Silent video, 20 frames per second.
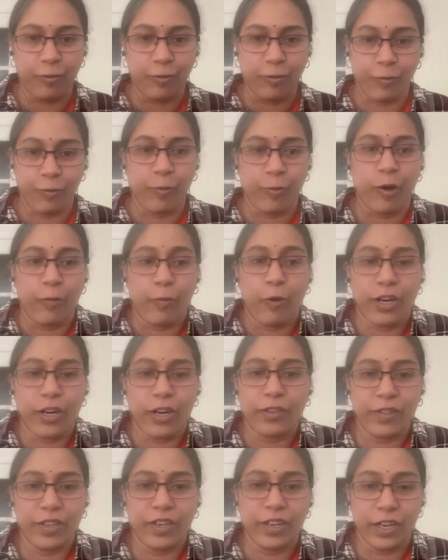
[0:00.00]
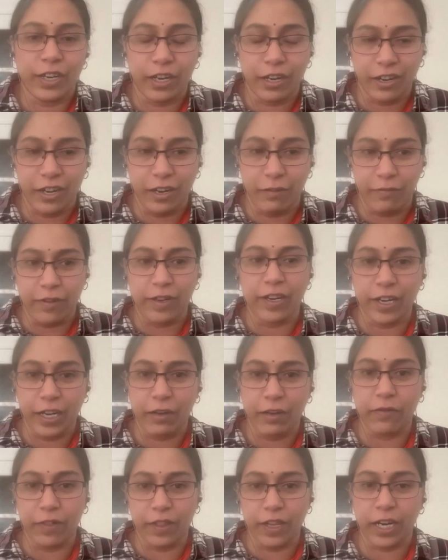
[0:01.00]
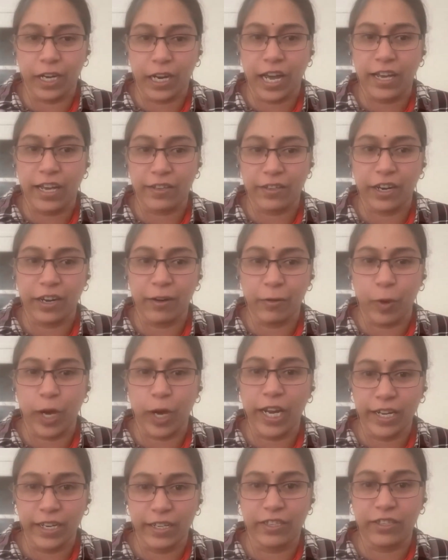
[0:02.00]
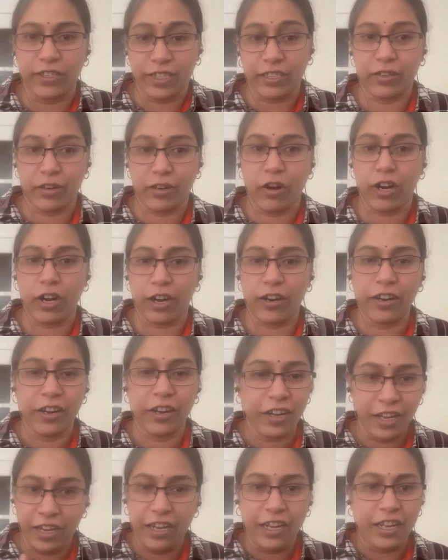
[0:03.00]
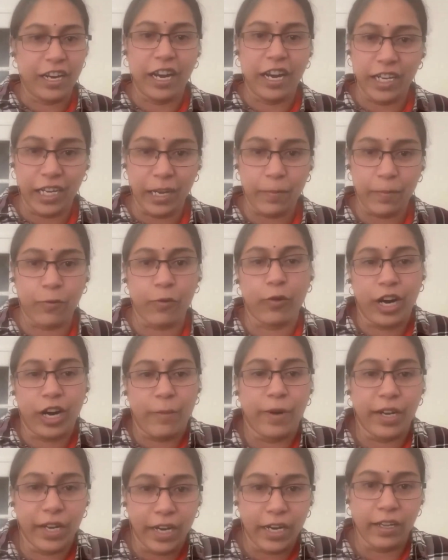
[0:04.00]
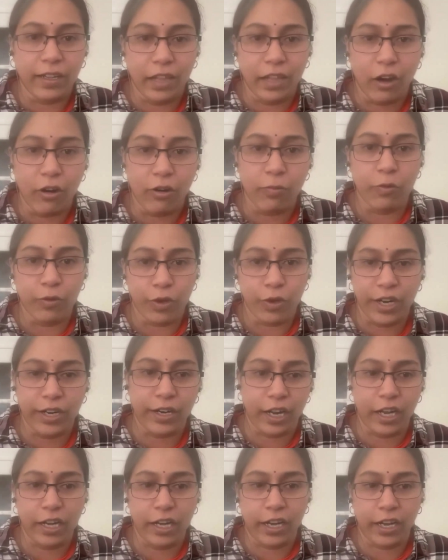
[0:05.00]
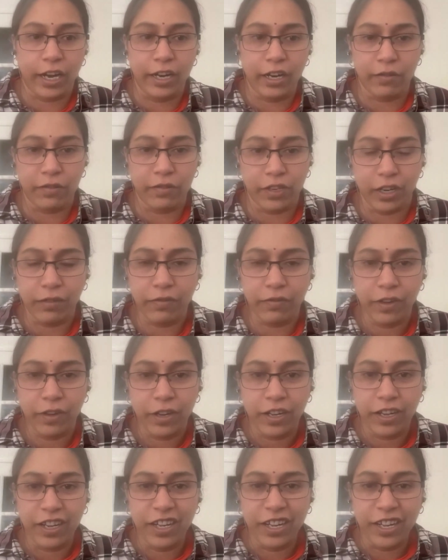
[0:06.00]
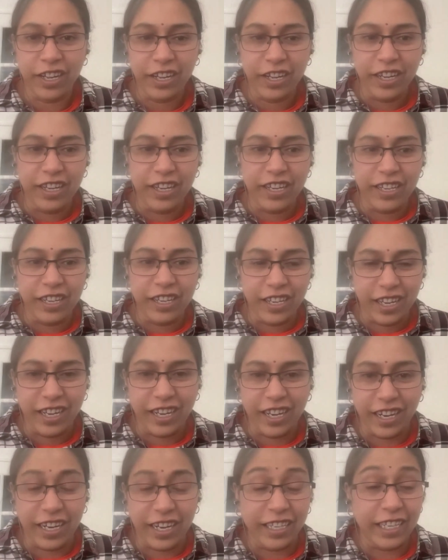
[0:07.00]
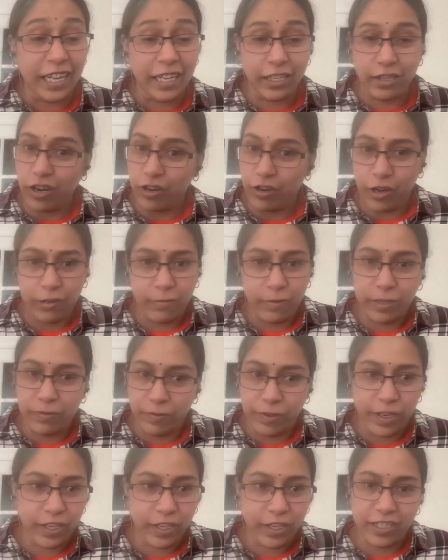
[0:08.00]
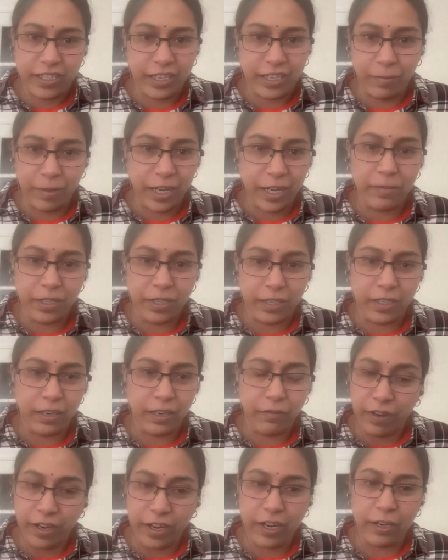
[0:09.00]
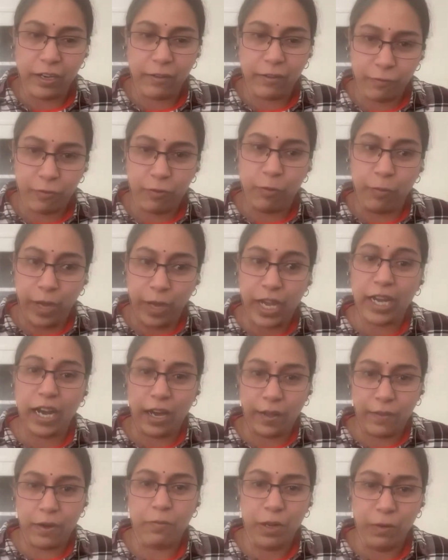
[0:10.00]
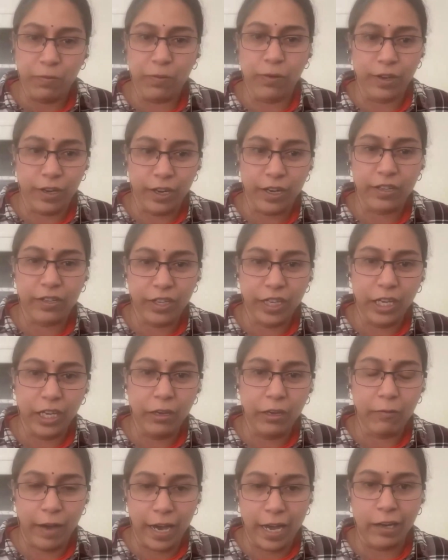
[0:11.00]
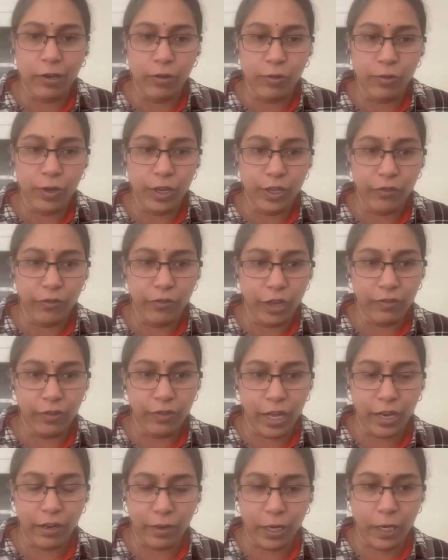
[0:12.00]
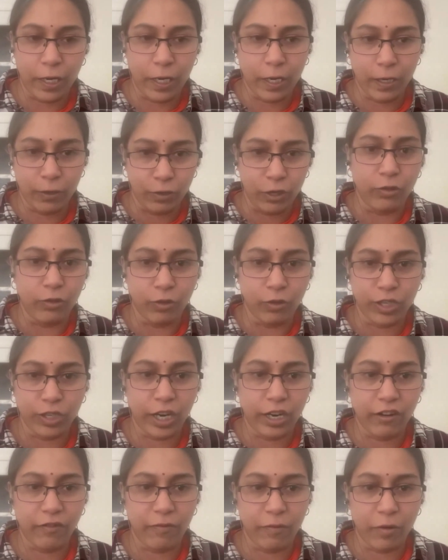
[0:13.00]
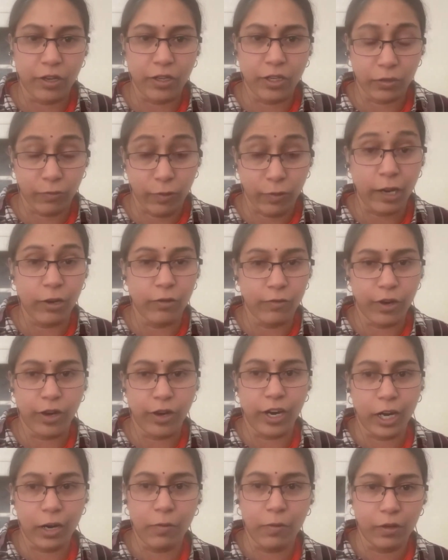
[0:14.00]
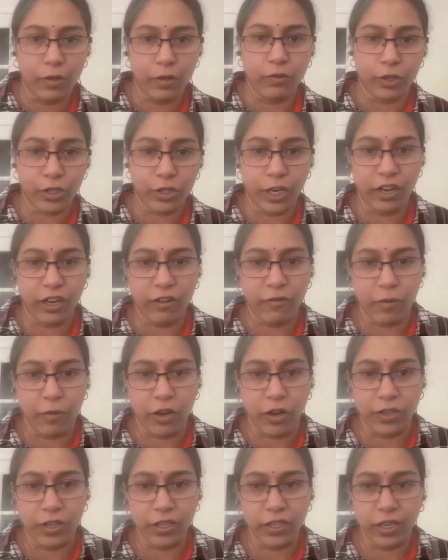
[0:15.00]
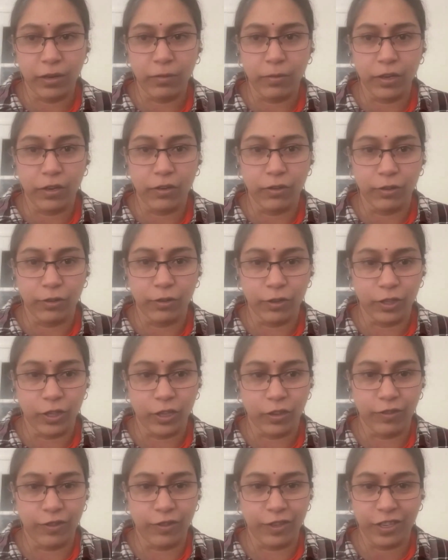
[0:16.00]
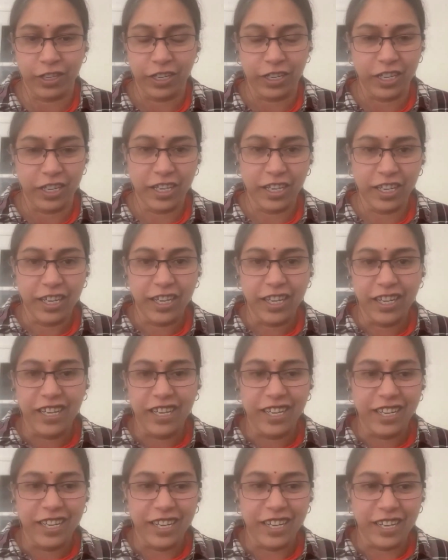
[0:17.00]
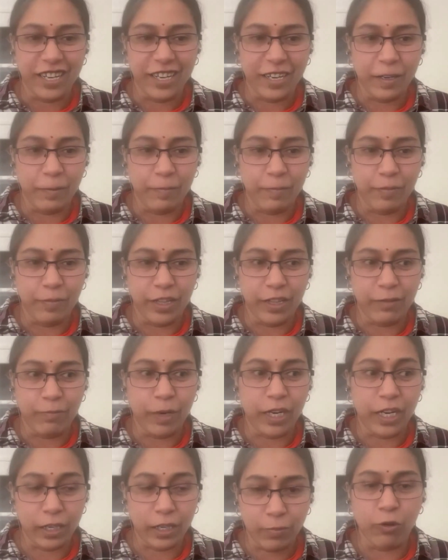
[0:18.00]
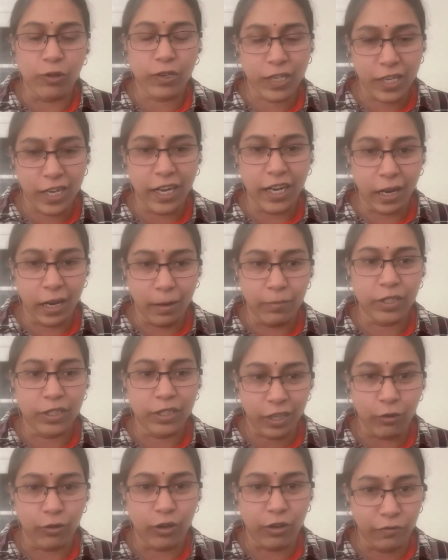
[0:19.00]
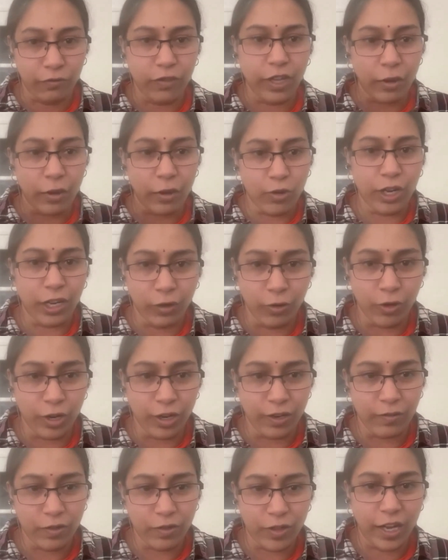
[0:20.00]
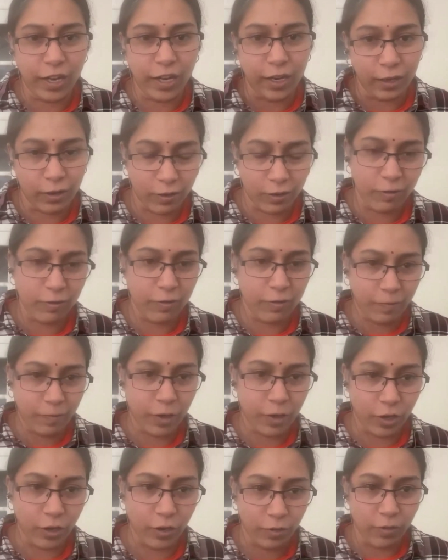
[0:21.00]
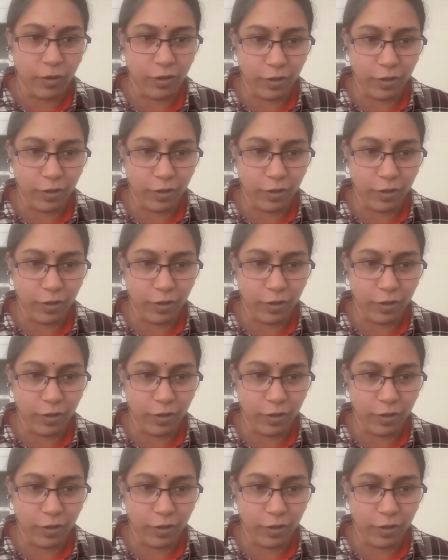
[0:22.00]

what is the difficulty with the task and why it is just not running a program and getting the output and kind of stuff. It does not always work. Sometimes it's difficult to make other people see value in that in those kind of projects, value for NLP in those kind of projects. I mean, but it mostly comes out of their own ignorance. Then um,